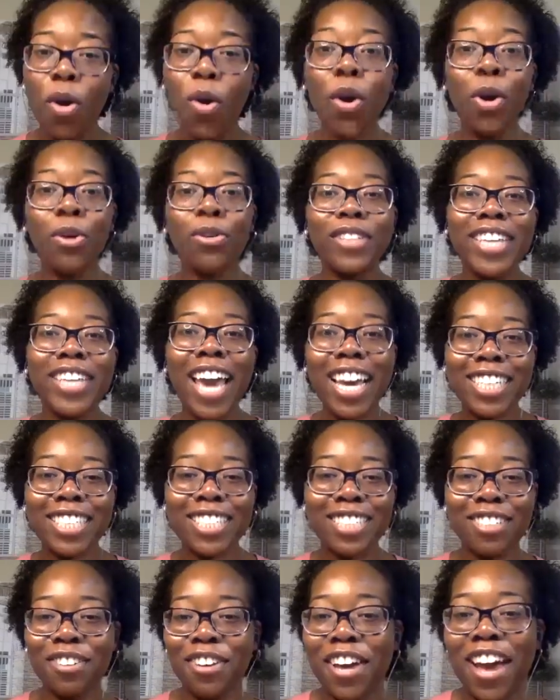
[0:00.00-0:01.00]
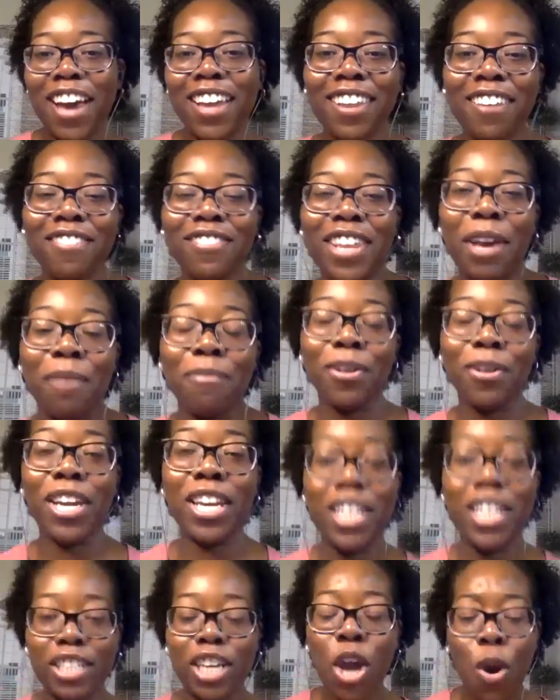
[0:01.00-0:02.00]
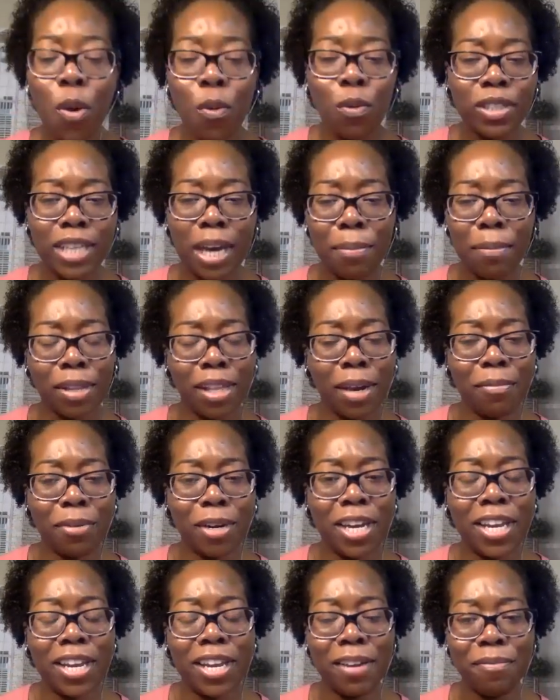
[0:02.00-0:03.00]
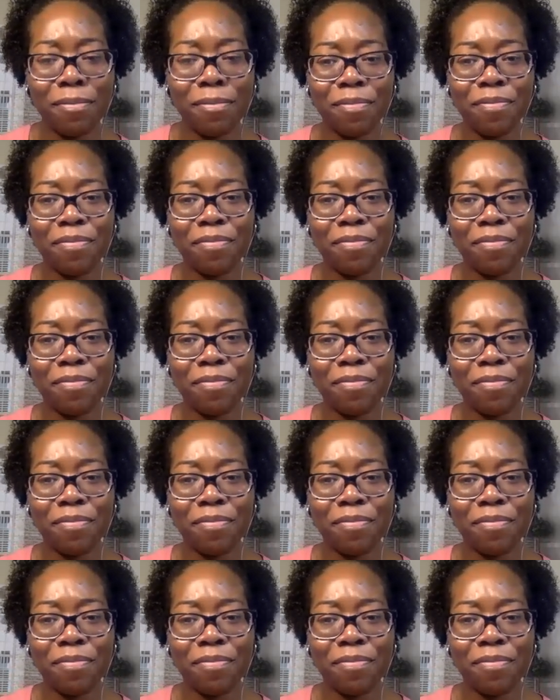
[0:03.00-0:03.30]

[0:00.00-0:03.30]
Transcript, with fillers: Oh, yes. I love mm-hmm. Lamborghinis. What type of Lamborghini?